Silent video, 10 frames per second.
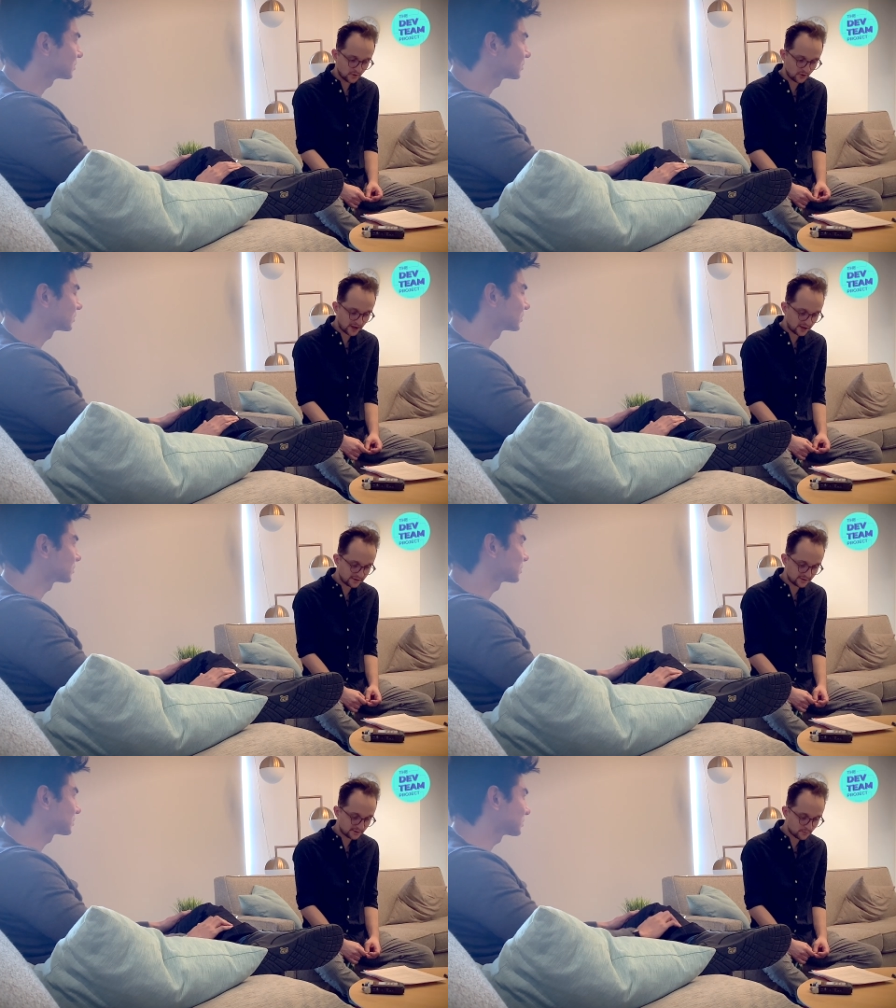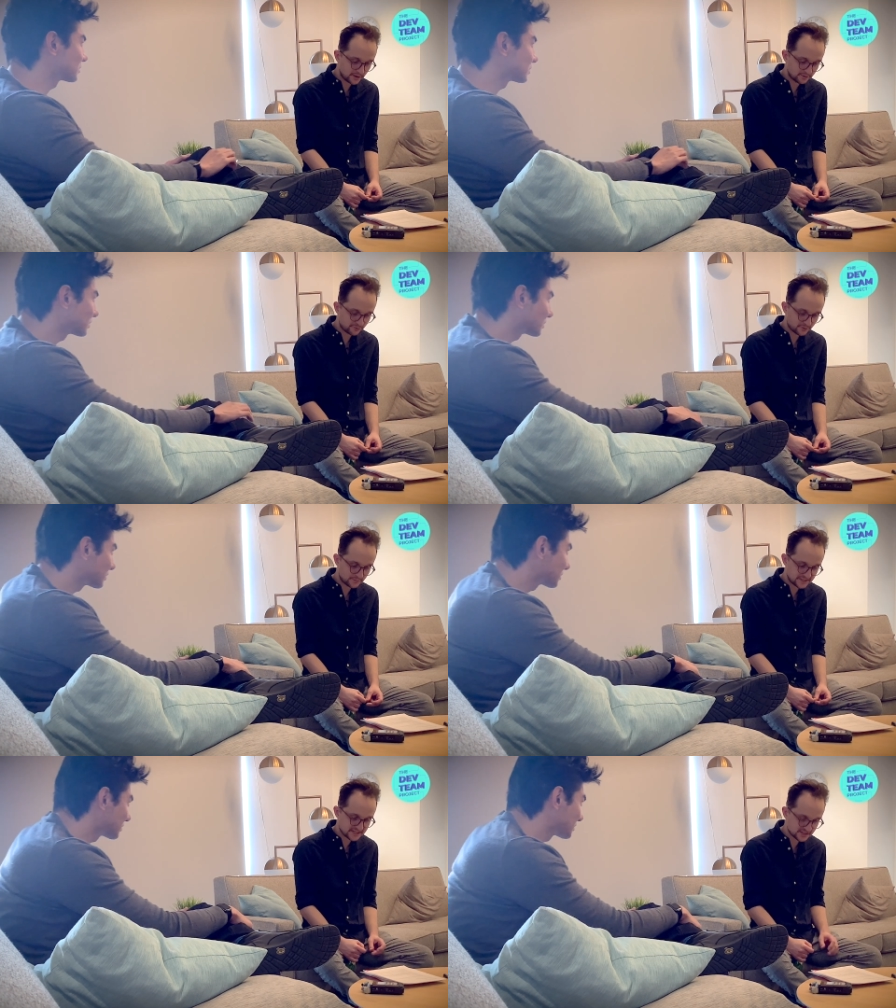Okay, another one from
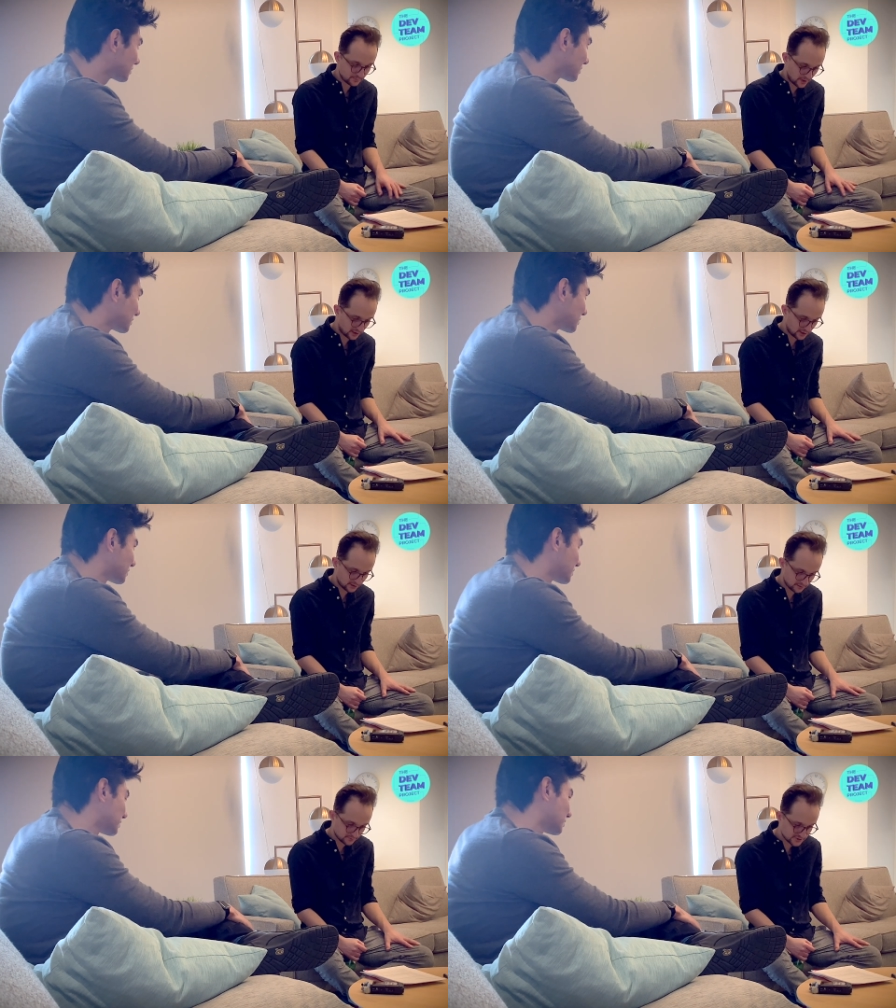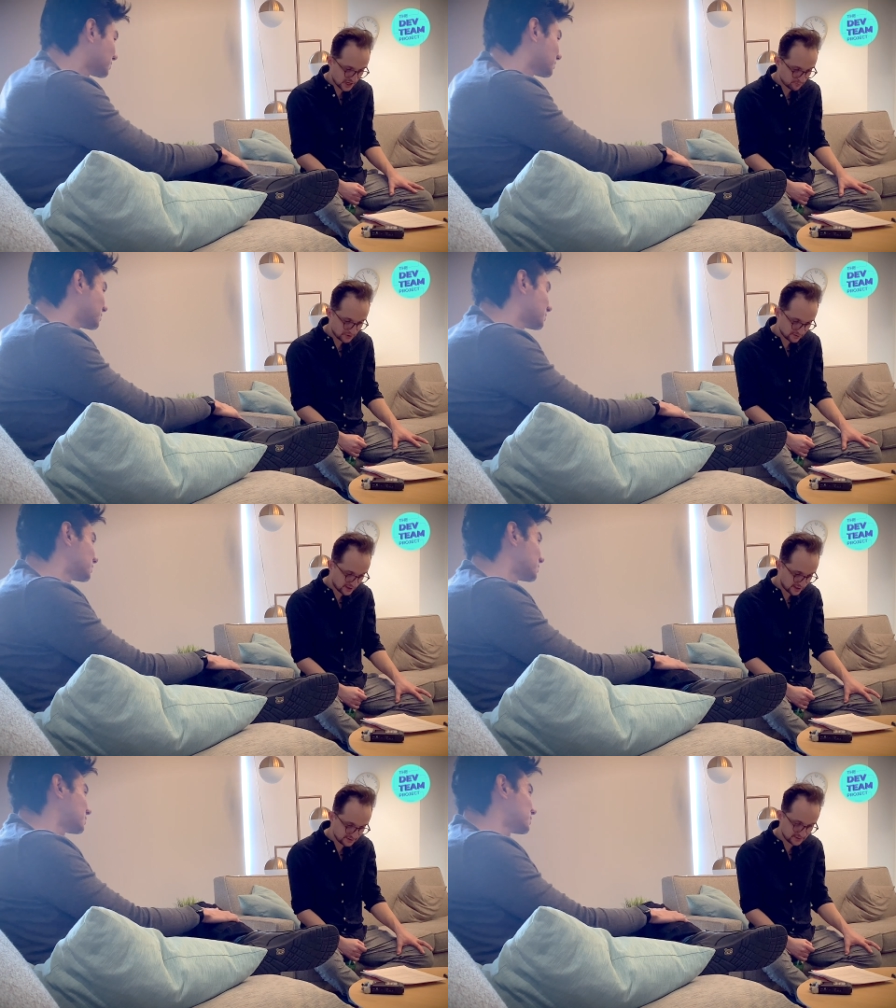decision making. Champion
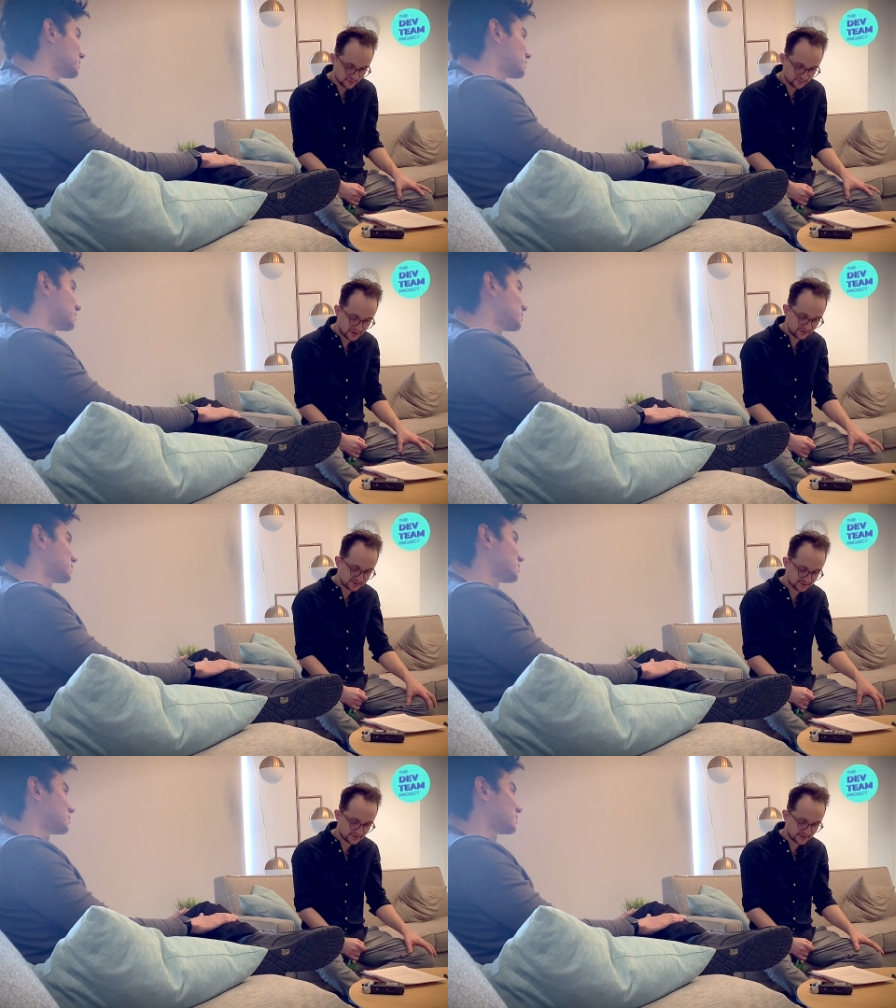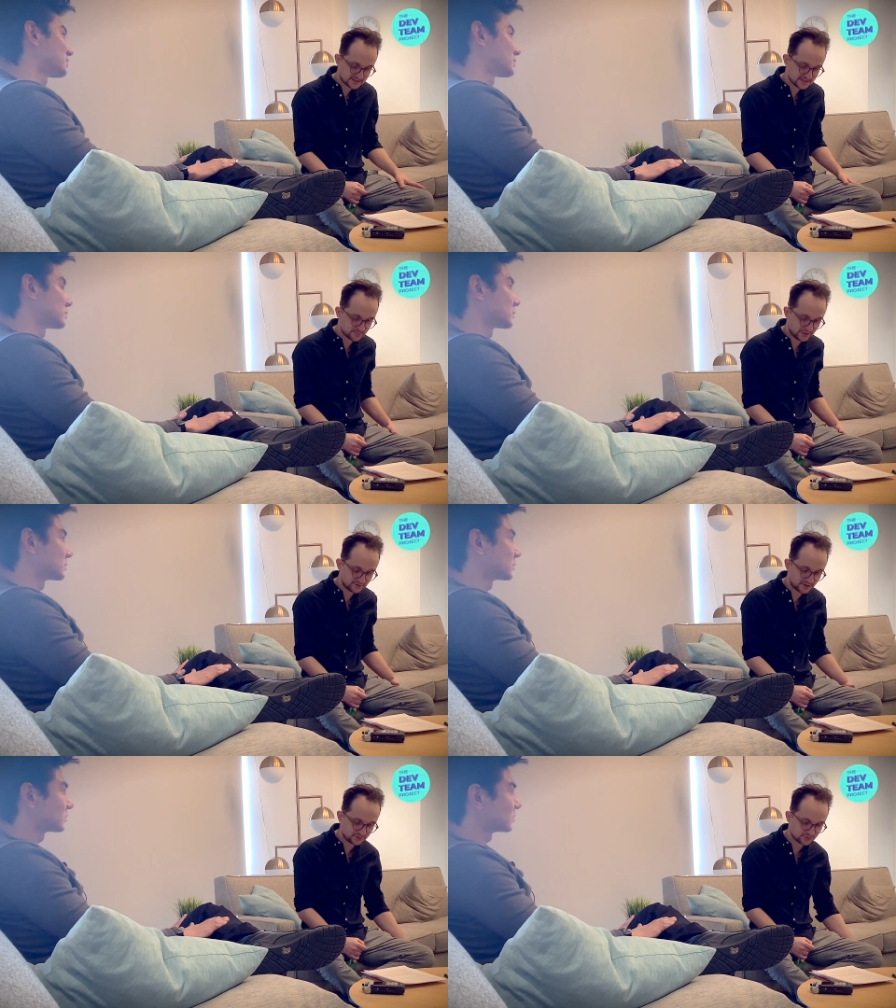the idea of meritocracies, but
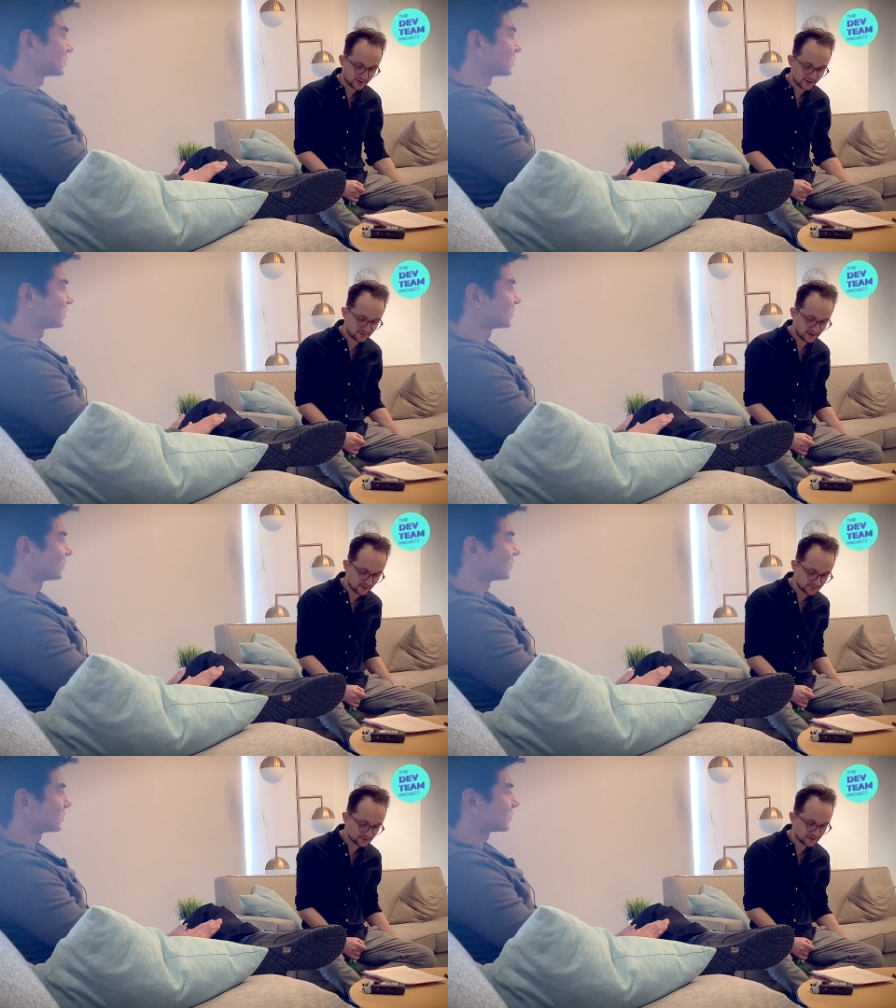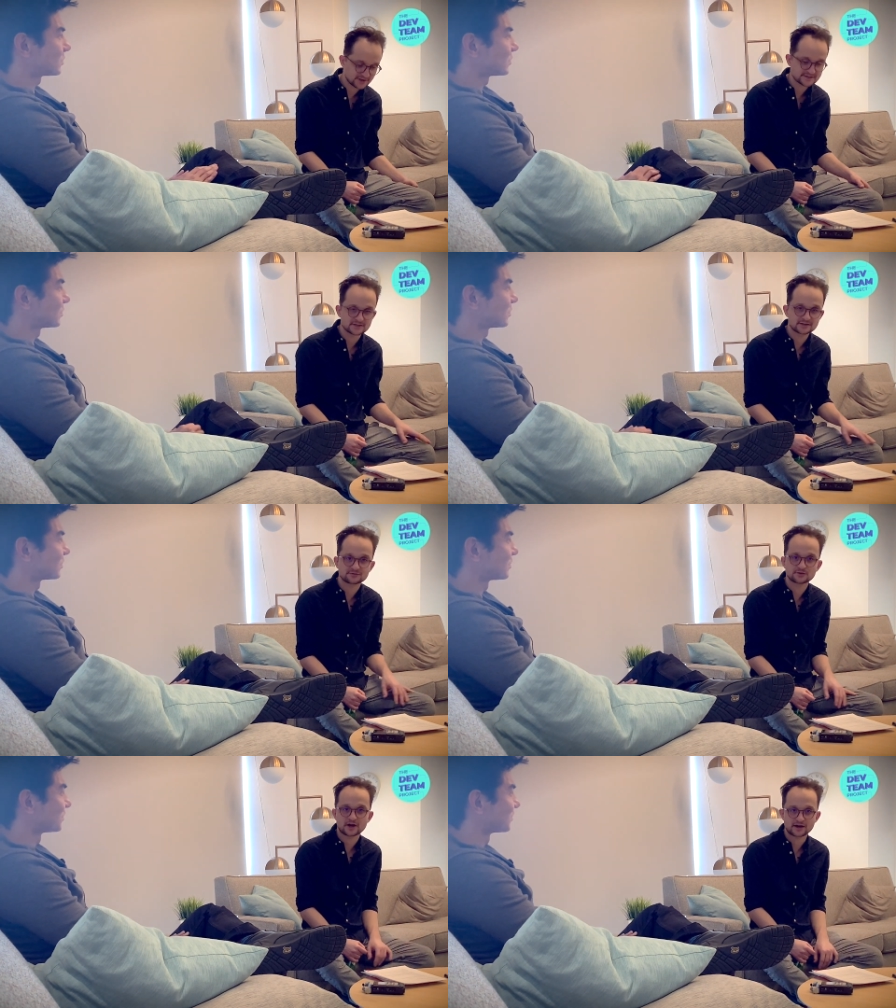dare to run an autocracy if
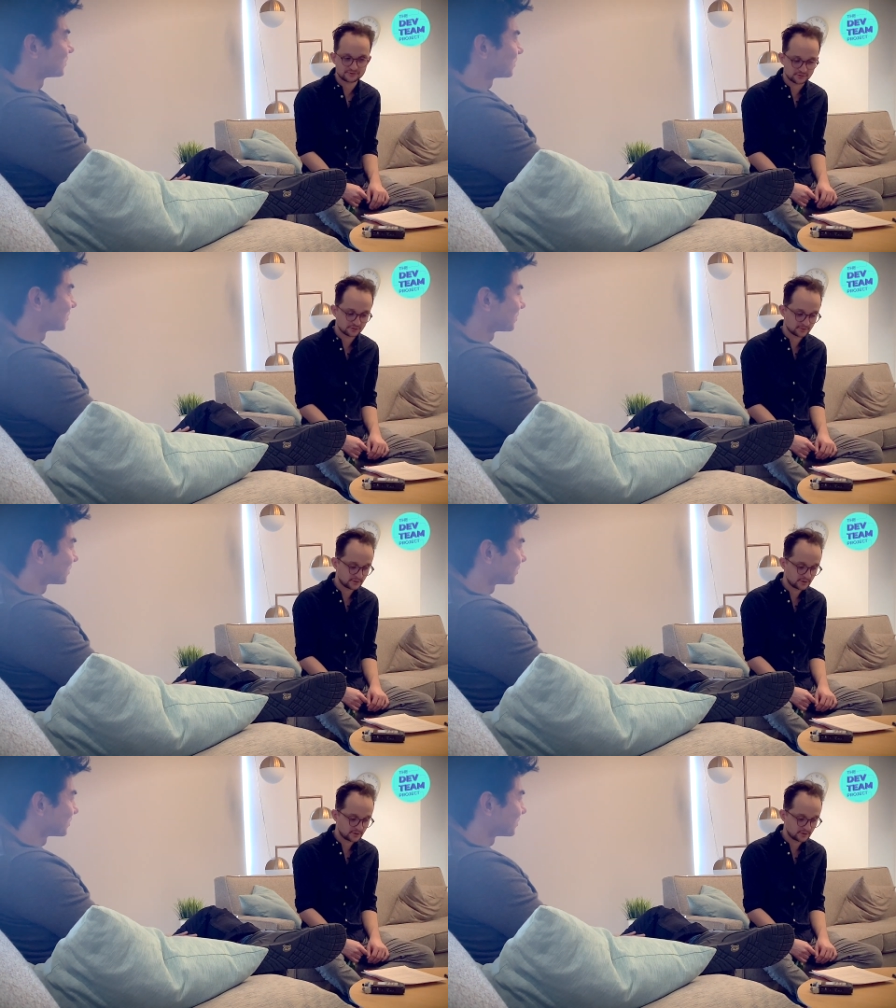you have to.